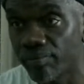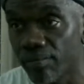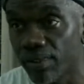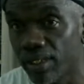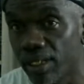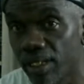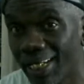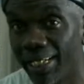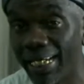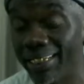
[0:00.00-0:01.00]
Yeah,
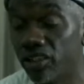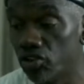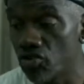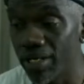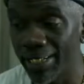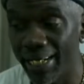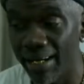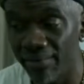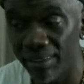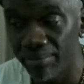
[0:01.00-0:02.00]
like in Detroit, it
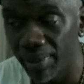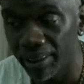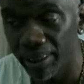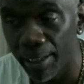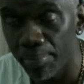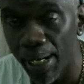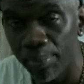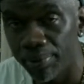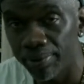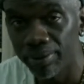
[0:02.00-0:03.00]
ain't really much of that
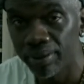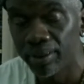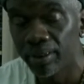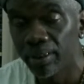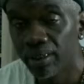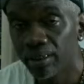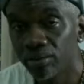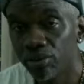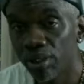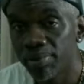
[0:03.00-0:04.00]
popping.
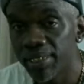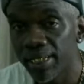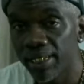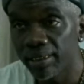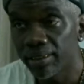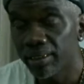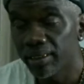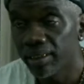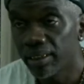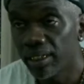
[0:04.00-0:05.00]
You know what I'm saying?
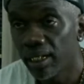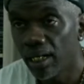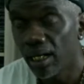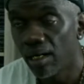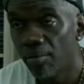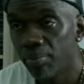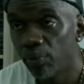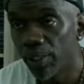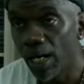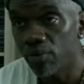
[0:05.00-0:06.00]
But
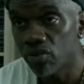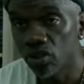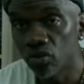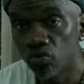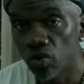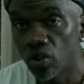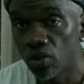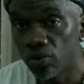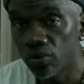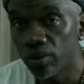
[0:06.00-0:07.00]
when I was on the
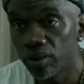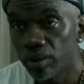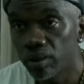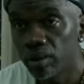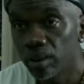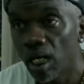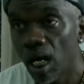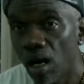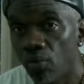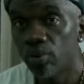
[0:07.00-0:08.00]
road,
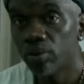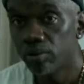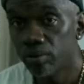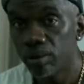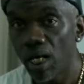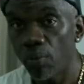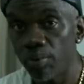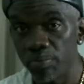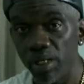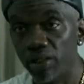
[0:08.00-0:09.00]
I would
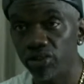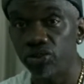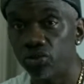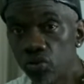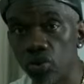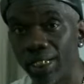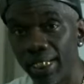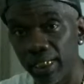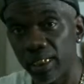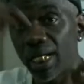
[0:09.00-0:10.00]
make sure
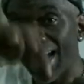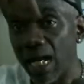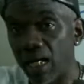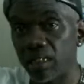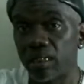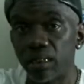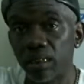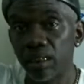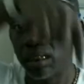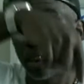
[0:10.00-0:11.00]
that
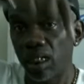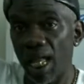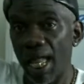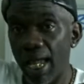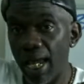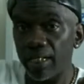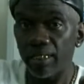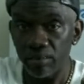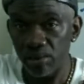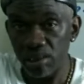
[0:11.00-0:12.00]
I
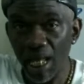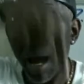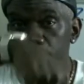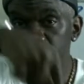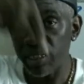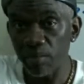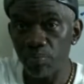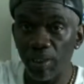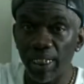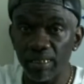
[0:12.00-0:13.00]
had stops in
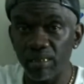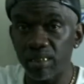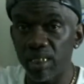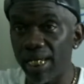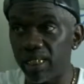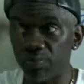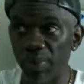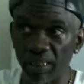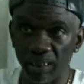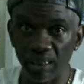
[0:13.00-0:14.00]
places like,
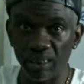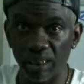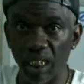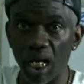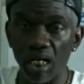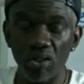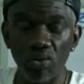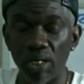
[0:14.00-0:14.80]
especially Chicago.